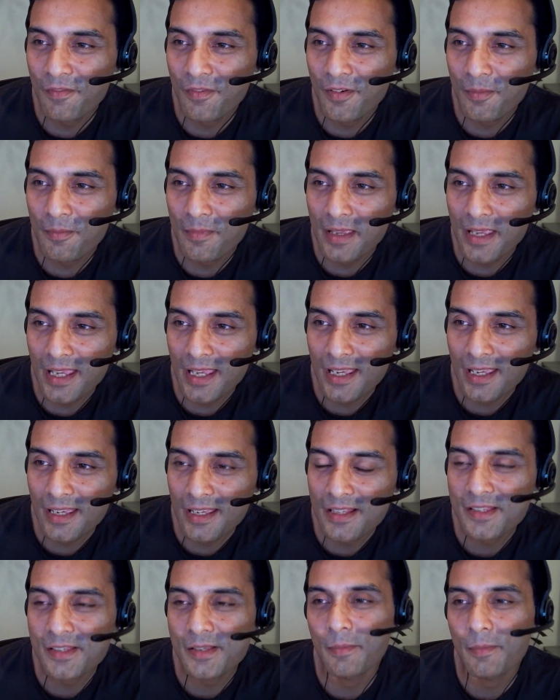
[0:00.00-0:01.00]
For
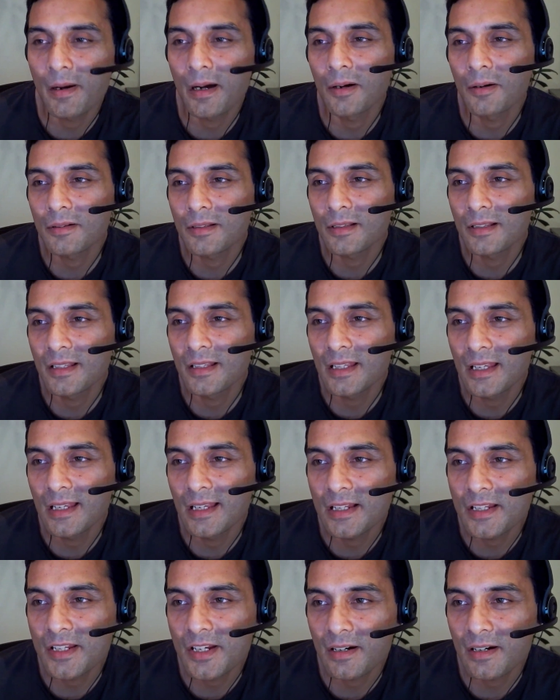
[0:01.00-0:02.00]
me, it's about
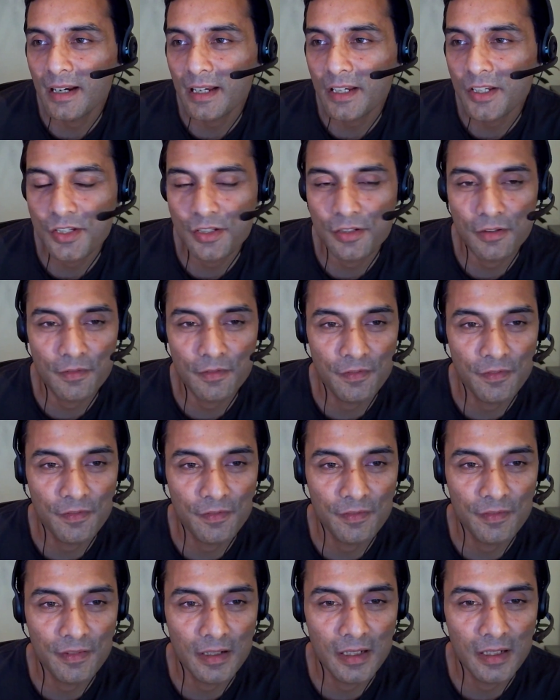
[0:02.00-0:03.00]
the interaction
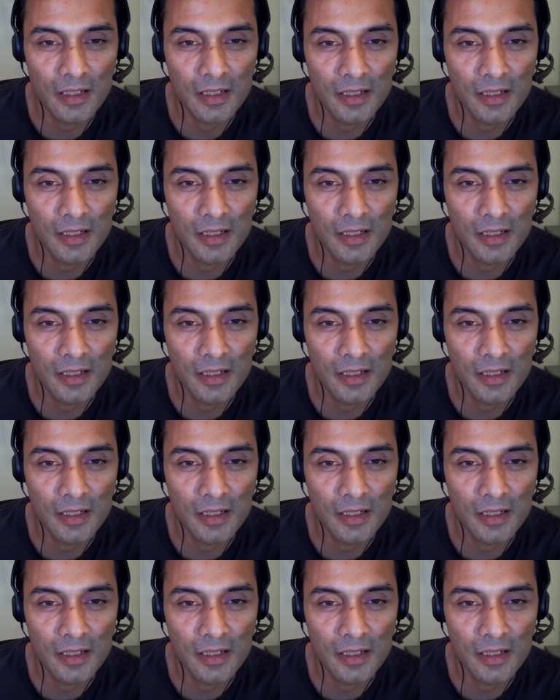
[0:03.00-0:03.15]
of